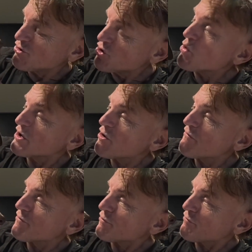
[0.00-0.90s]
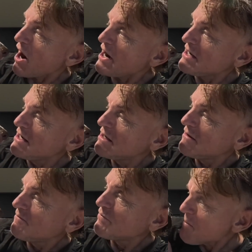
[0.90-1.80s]
Do you want to go for a ride?
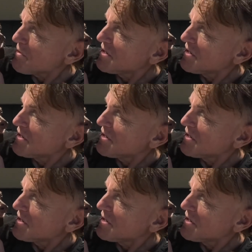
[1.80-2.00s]
Puppy cup?